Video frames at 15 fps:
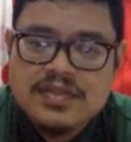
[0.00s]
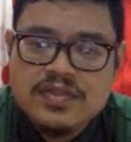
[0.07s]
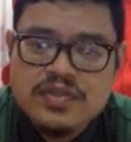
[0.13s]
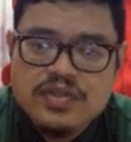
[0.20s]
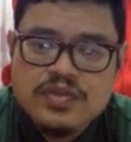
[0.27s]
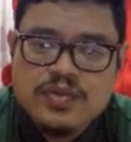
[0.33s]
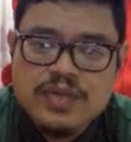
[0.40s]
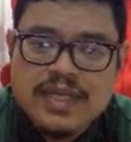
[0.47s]
to
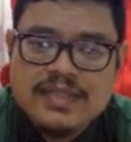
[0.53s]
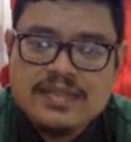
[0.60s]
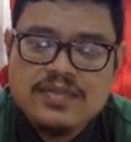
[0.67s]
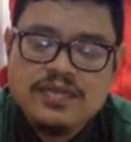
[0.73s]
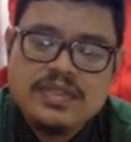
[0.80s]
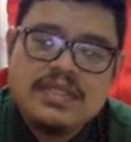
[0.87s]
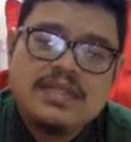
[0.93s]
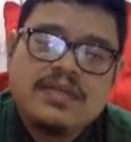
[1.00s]
you as
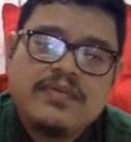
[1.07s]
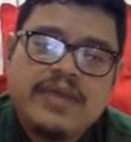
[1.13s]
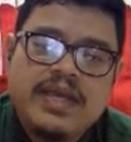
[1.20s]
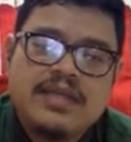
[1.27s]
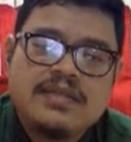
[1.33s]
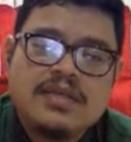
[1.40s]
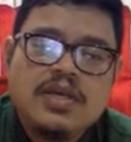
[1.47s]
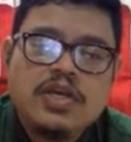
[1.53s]
student, right?
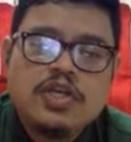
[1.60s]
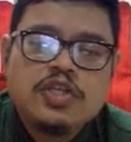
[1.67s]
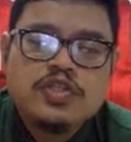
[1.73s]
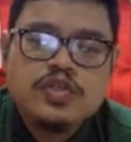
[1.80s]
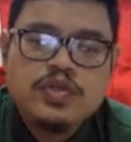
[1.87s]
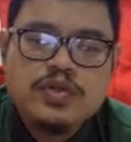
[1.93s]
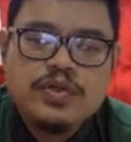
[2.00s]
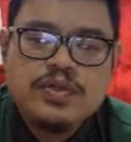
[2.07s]

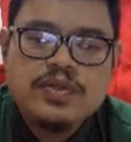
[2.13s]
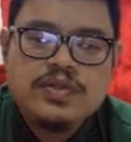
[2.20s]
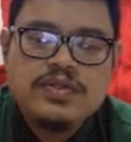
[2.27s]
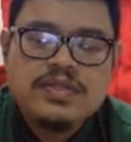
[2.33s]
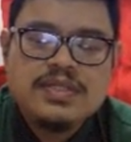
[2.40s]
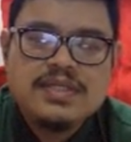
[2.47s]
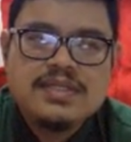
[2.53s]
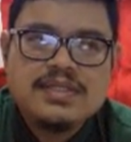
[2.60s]
So you
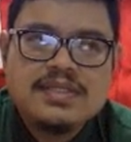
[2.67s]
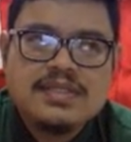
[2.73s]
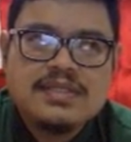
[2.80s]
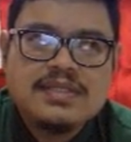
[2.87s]
just